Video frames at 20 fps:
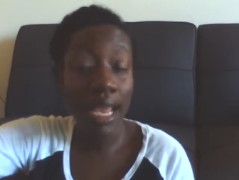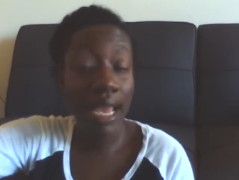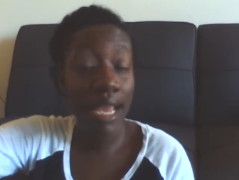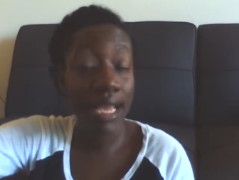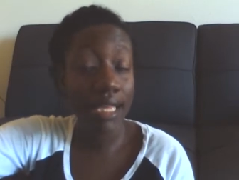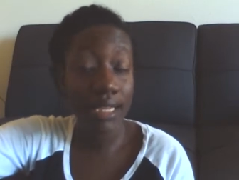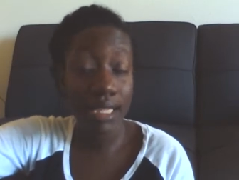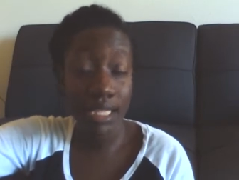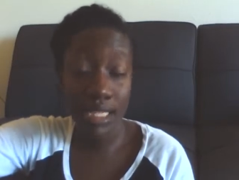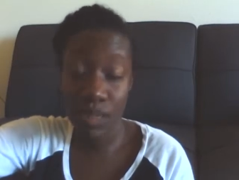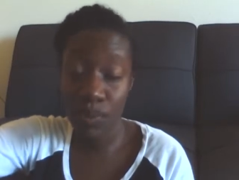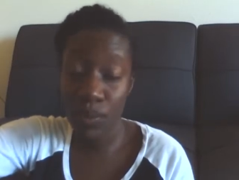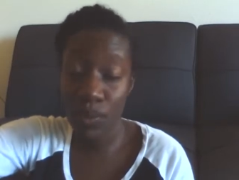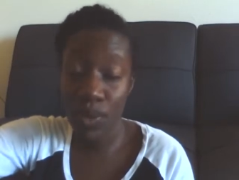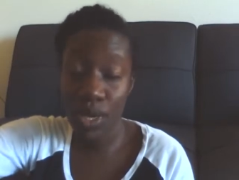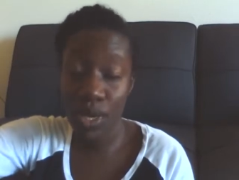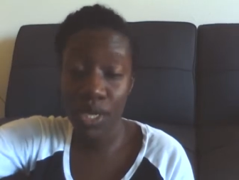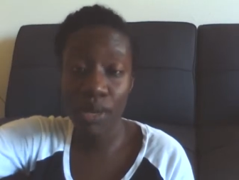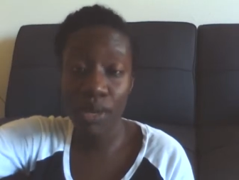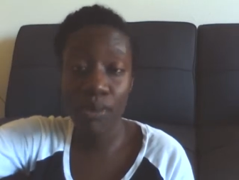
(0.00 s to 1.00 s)
At this
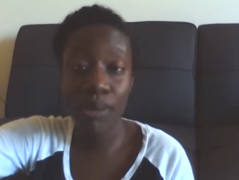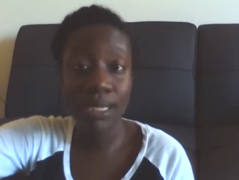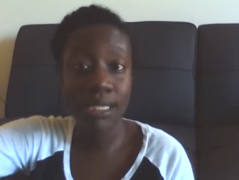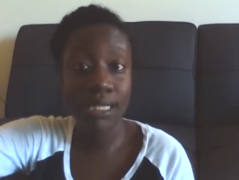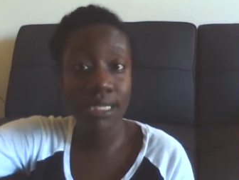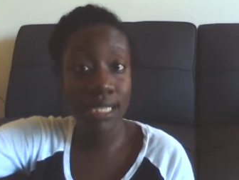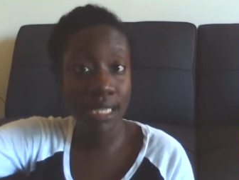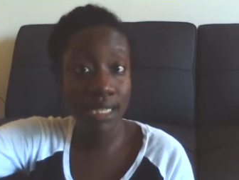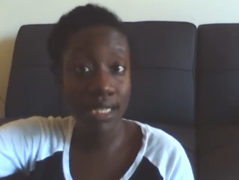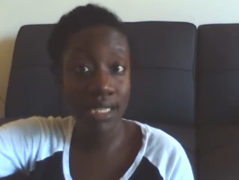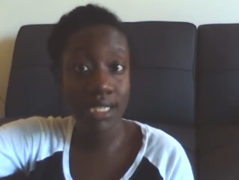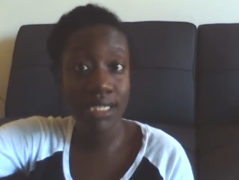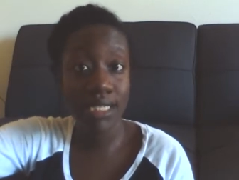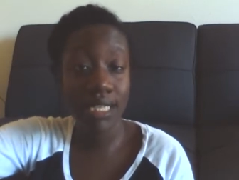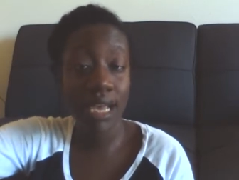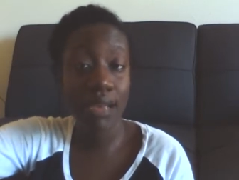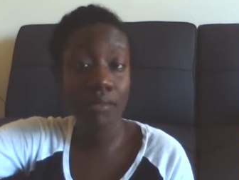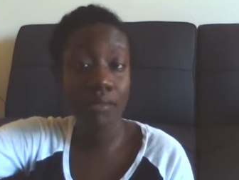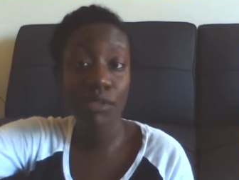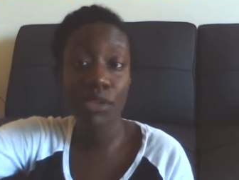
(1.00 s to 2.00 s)
point, you're about to take the
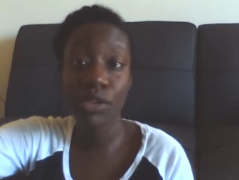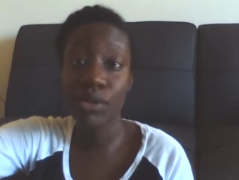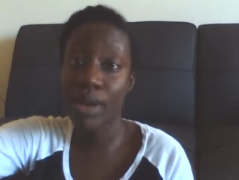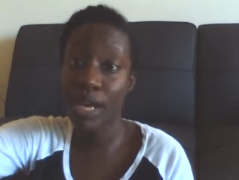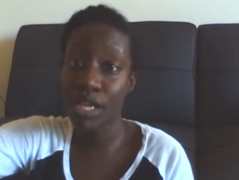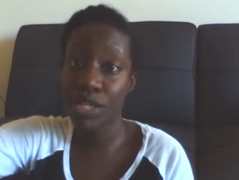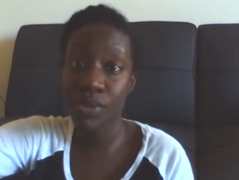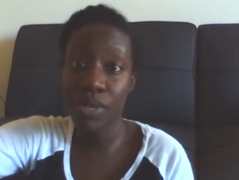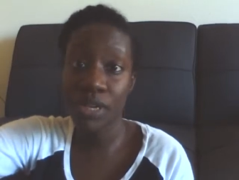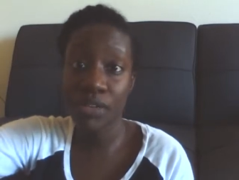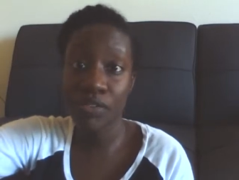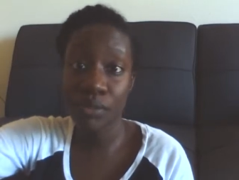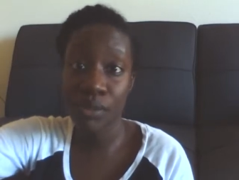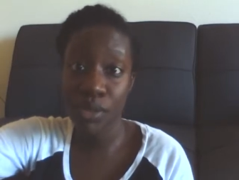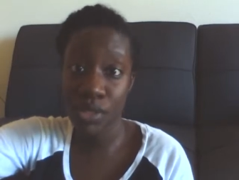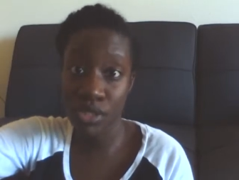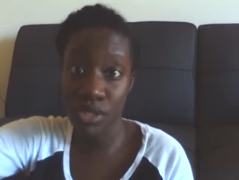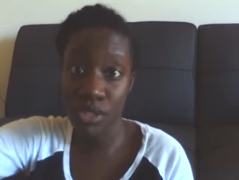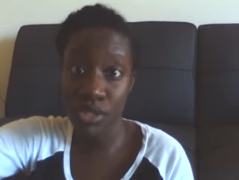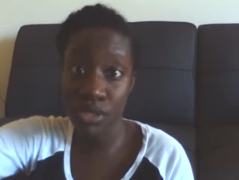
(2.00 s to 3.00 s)
exam. You graduated from
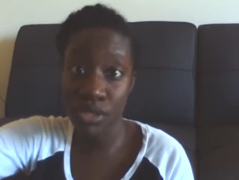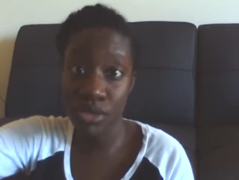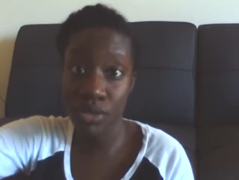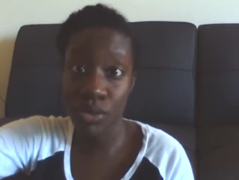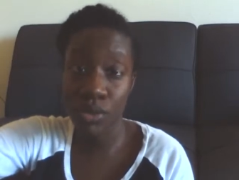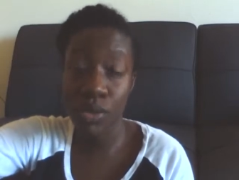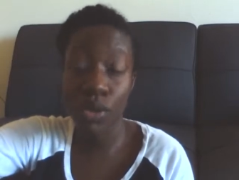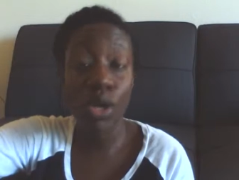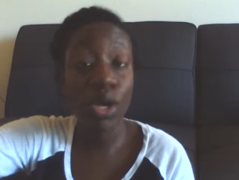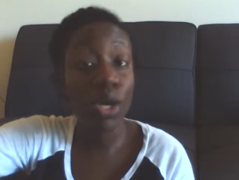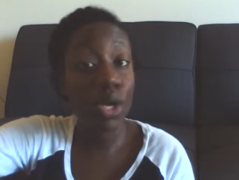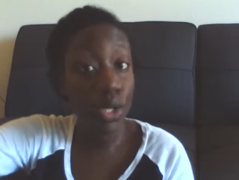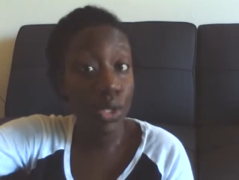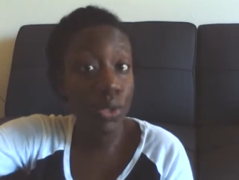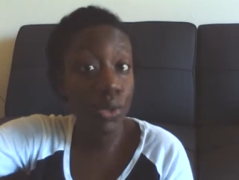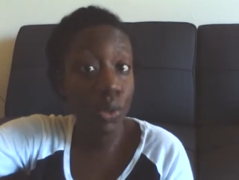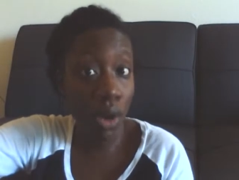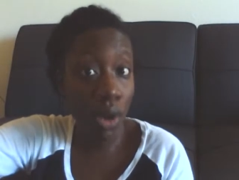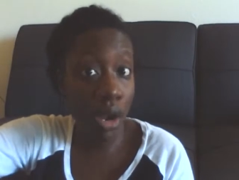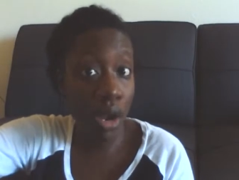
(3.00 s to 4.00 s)
nursing school.
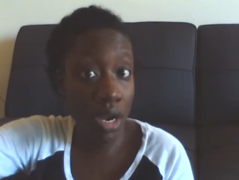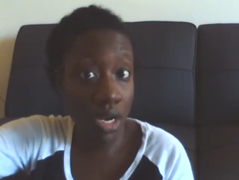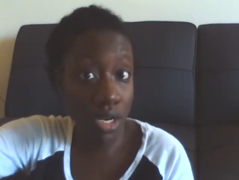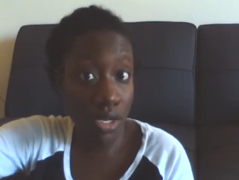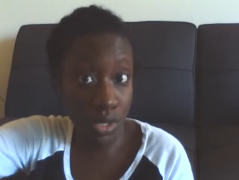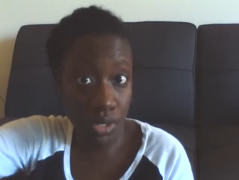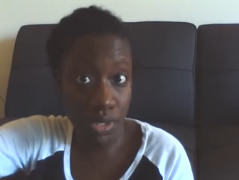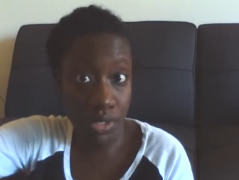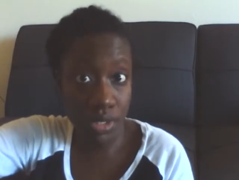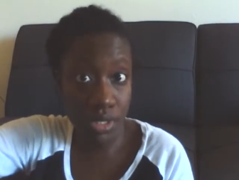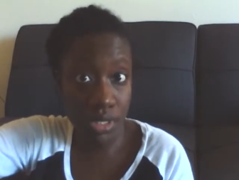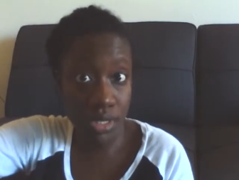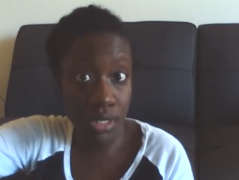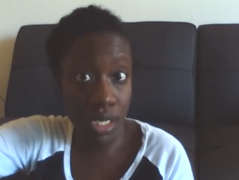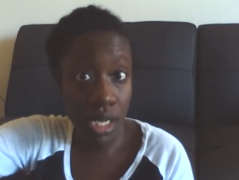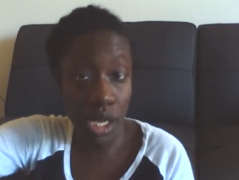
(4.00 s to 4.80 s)
You are a nurse.